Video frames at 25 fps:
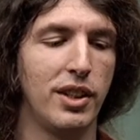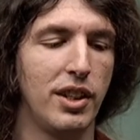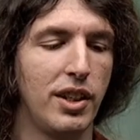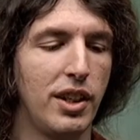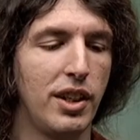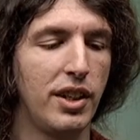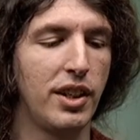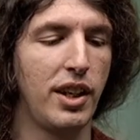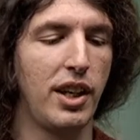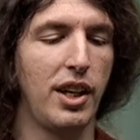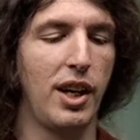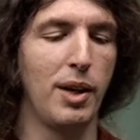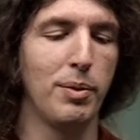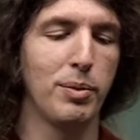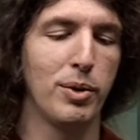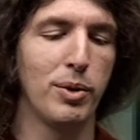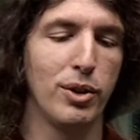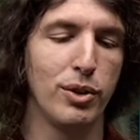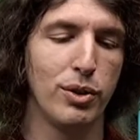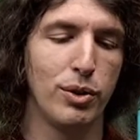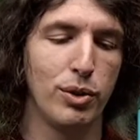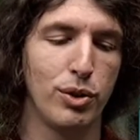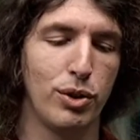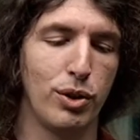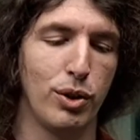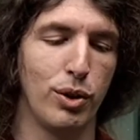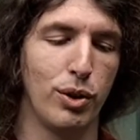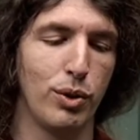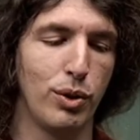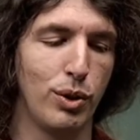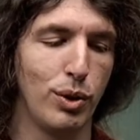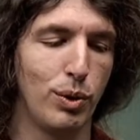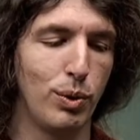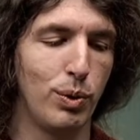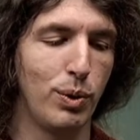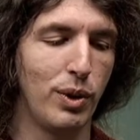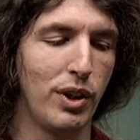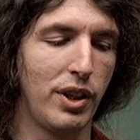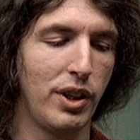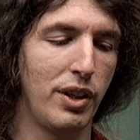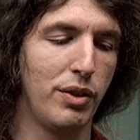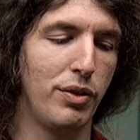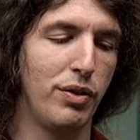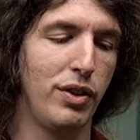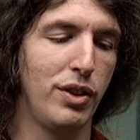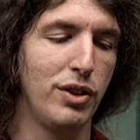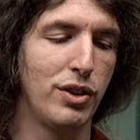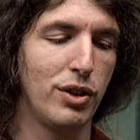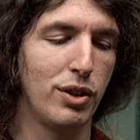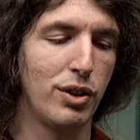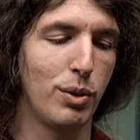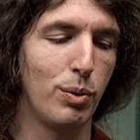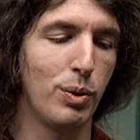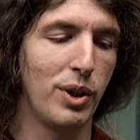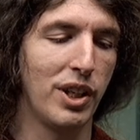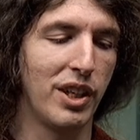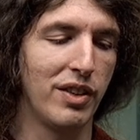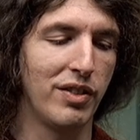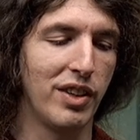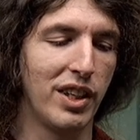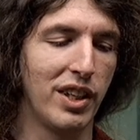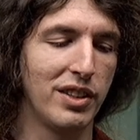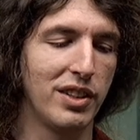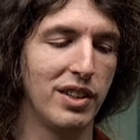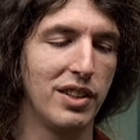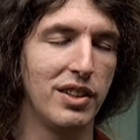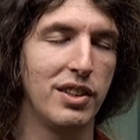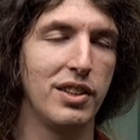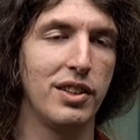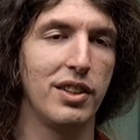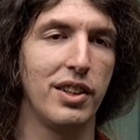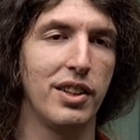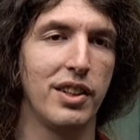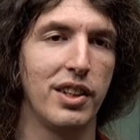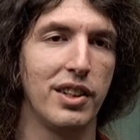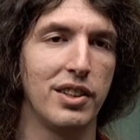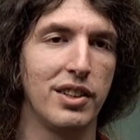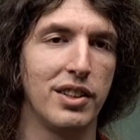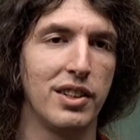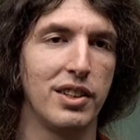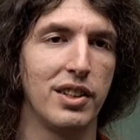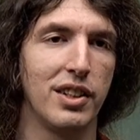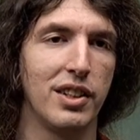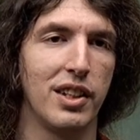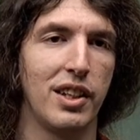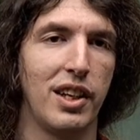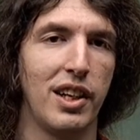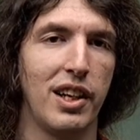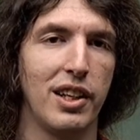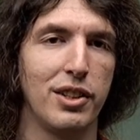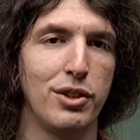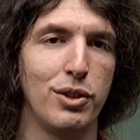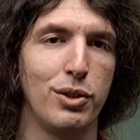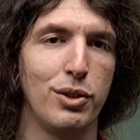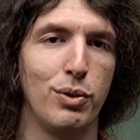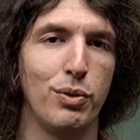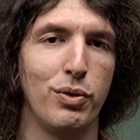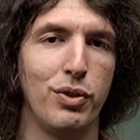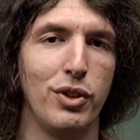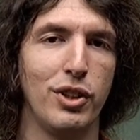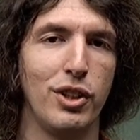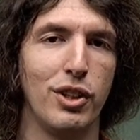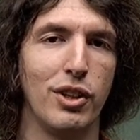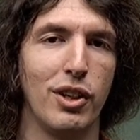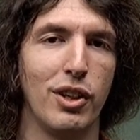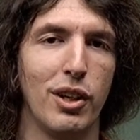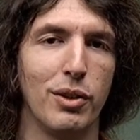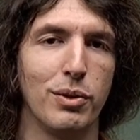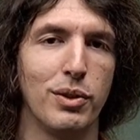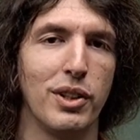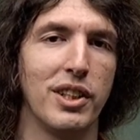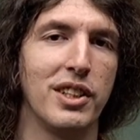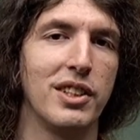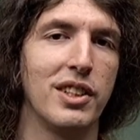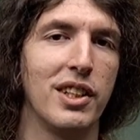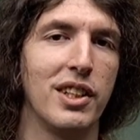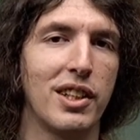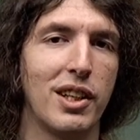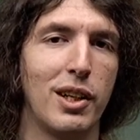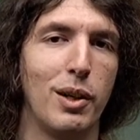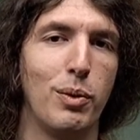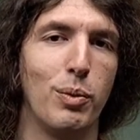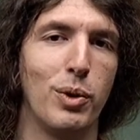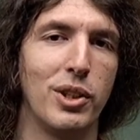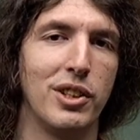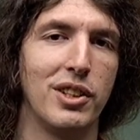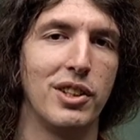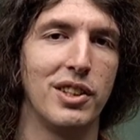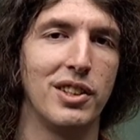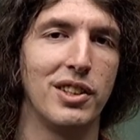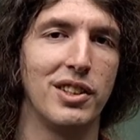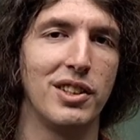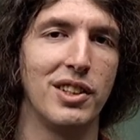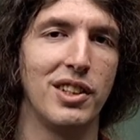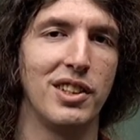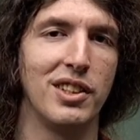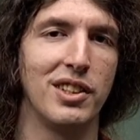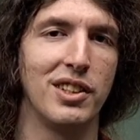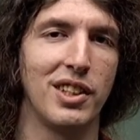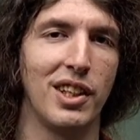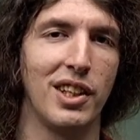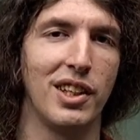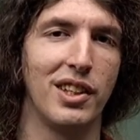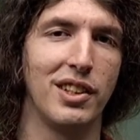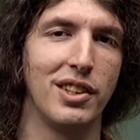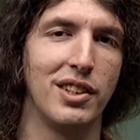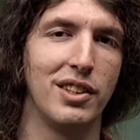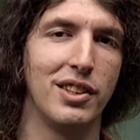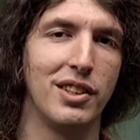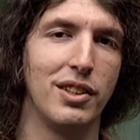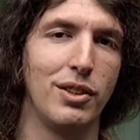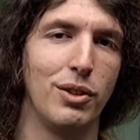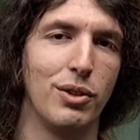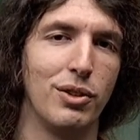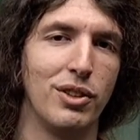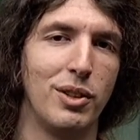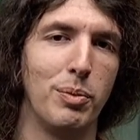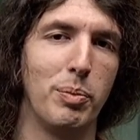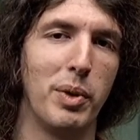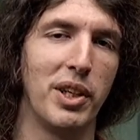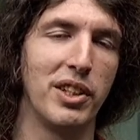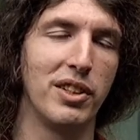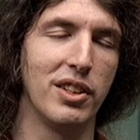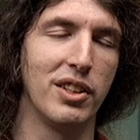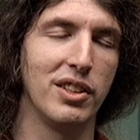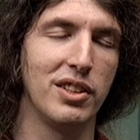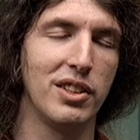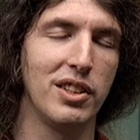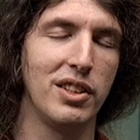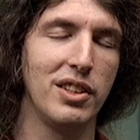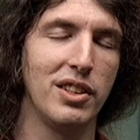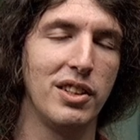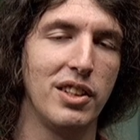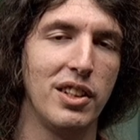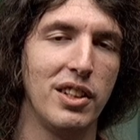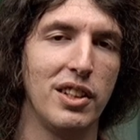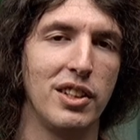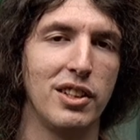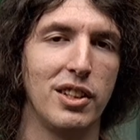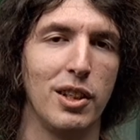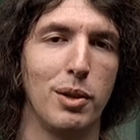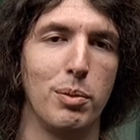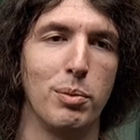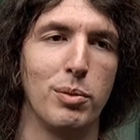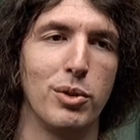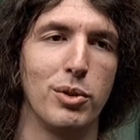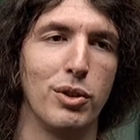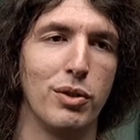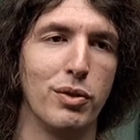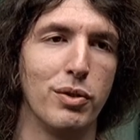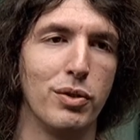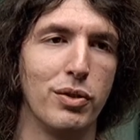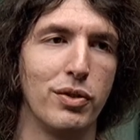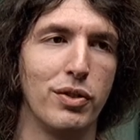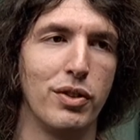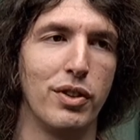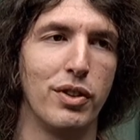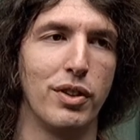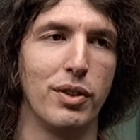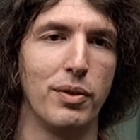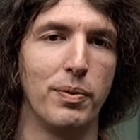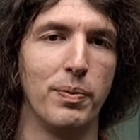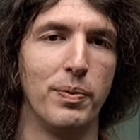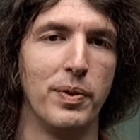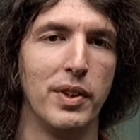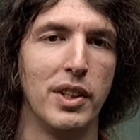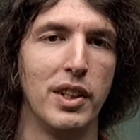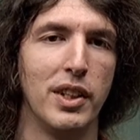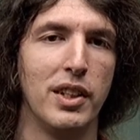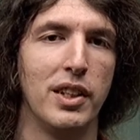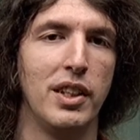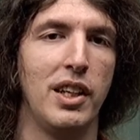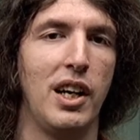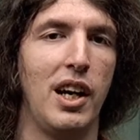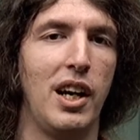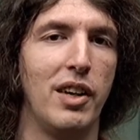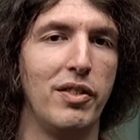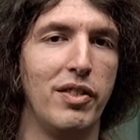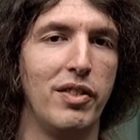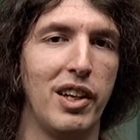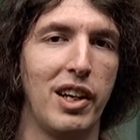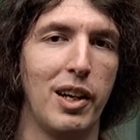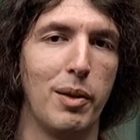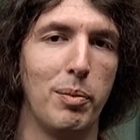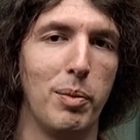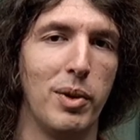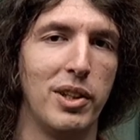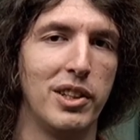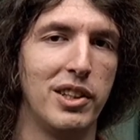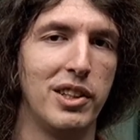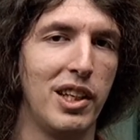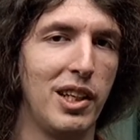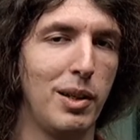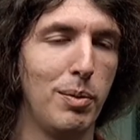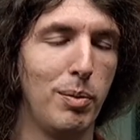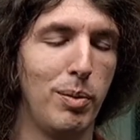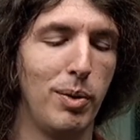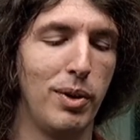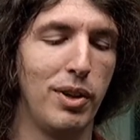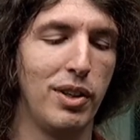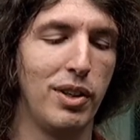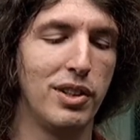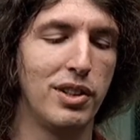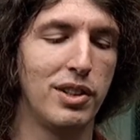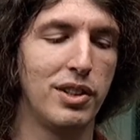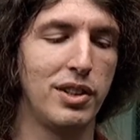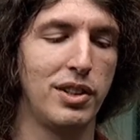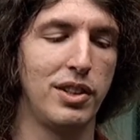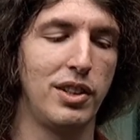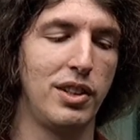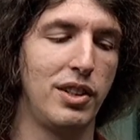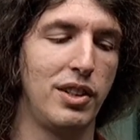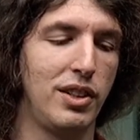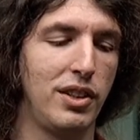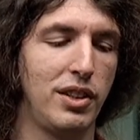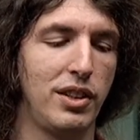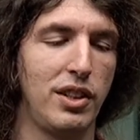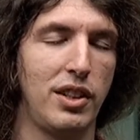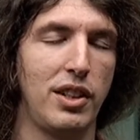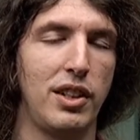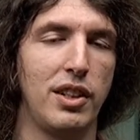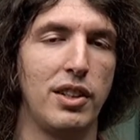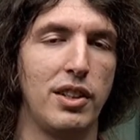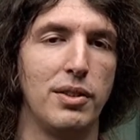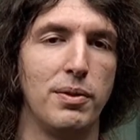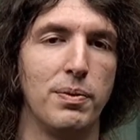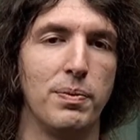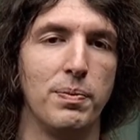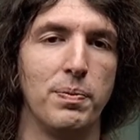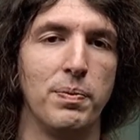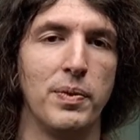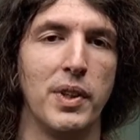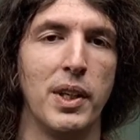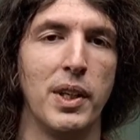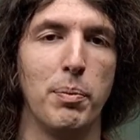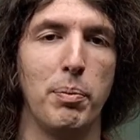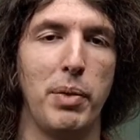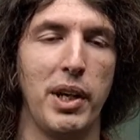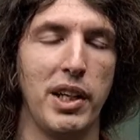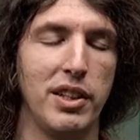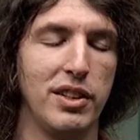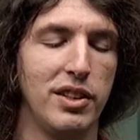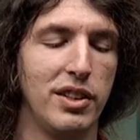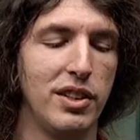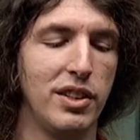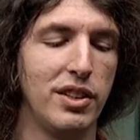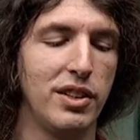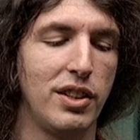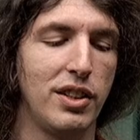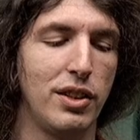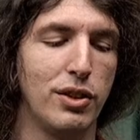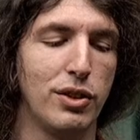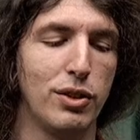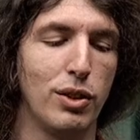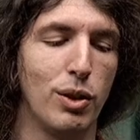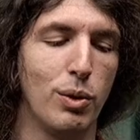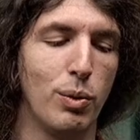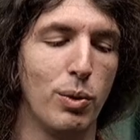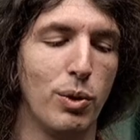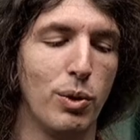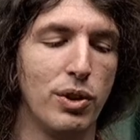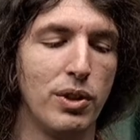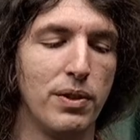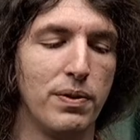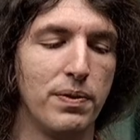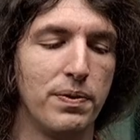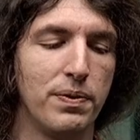I'm going to show you a feature we have added that lets you figure out exactly what is inside your dependencies in terms of available tables, pages, and so on.